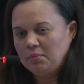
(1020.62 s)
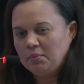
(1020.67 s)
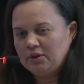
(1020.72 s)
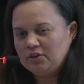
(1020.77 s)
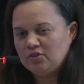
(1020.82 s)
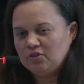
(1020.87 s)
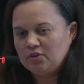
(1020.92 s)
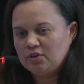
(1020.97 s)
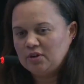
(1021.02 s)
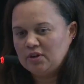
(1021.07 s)

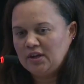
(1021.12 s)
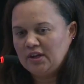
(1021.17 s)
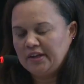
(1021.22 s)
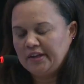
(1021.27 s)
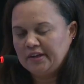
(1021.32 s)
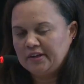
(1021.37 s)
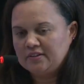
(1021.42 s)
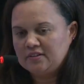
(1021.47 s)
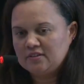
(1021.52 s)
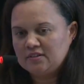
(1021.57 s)
much
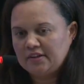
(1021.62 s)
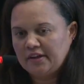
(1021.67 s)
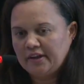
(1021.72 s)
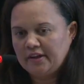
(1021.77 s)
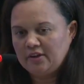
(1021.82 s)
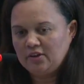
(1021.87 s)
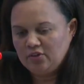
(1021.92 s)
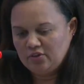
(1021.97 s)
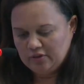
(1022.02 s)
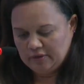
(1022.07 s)
earlier
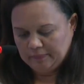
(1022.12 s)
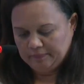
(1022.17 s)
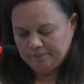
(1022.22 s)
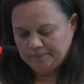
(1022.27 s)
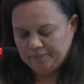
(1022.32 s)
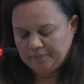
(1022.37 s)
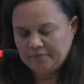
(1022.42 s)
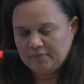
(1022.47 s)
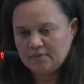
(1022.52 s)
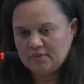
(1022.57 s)
stage
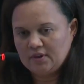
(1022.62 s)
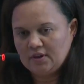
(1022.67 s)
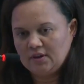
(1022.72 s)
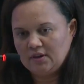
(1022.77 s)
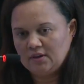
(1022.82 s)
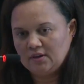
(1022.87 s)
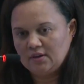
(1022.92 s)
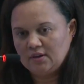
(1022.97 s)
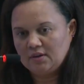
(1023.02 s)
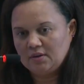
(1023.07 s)

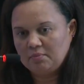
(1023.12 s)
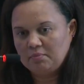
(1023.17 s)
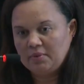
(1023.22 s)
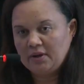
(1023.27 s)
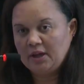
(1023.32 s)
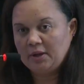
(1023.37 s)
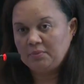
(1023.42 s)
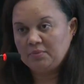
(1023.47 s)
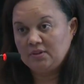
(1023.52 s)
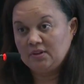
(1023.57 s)
than
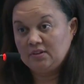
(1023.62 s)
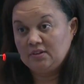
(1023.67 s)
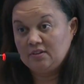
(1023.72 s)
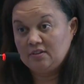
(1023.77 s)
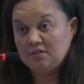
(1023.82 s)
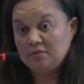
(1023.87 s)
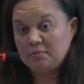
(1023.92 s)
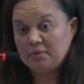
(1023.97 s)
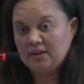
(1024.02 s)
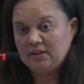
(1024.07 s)
perhaps
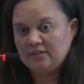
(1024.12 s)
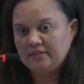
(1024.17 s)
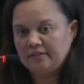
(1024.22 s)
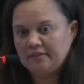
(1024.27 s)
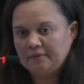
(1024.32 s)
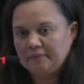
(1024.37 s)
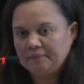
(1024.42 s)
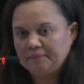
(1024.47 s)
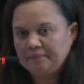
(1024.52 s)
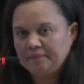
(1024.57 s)

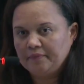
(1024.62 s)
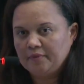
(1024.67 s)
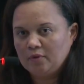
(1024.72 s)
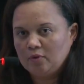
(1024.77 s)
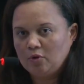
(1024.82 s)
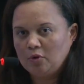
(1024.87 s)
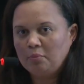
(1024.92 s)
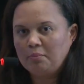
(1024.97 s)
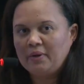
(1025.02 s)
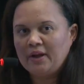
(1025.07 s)
anticipated,
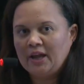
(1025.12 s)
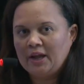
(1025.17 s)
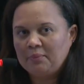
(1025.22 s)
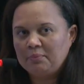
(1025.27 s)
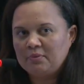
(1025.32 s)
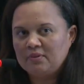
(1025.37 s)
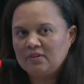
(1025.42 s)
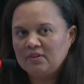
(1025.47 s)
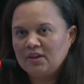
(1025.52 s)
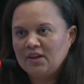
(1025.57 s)
or
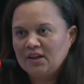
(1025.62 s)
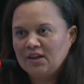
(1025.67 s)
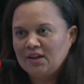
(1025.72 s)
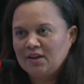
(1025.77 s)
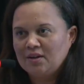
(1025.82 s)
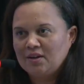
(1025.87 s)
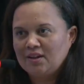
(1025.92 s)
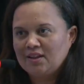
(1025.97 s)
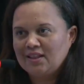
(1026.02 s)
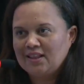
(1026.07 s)
perhaps
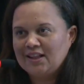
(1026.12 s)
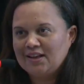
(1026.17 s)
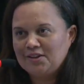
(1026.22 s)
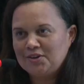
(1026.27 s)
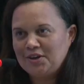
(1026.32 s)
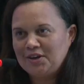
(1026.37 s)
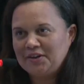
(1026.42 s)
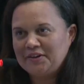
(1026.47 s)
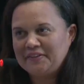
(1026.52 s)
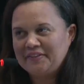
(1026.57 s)

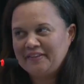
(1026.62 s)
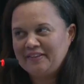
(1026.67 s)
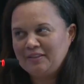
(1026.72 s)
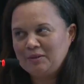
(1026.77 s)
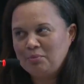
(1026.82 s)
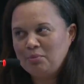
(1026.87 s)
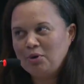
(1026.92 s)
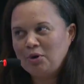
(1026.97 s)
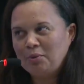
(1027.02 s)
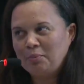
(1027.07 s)
earlier than
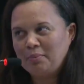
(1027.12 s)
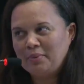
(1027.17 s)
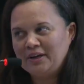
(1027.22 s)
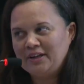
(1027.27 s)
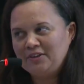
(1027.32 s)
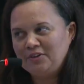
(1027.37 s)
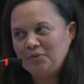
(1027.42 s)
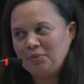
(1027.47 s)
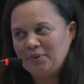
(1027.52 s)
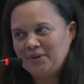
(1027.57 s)
the pour
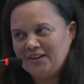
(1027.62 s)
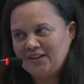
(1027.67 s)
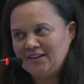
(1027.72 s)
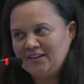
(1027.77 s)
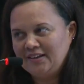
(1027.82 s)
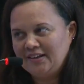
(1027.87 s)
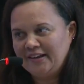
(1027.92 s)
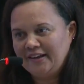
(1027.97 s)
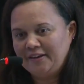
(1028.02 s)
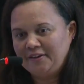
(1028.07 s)
point would
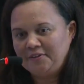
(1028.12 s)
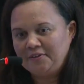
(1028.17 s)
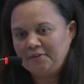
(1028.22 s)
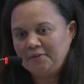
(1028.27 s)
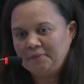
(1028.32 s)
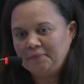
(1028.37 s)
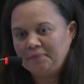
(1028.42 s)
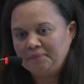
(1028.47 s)
indicate.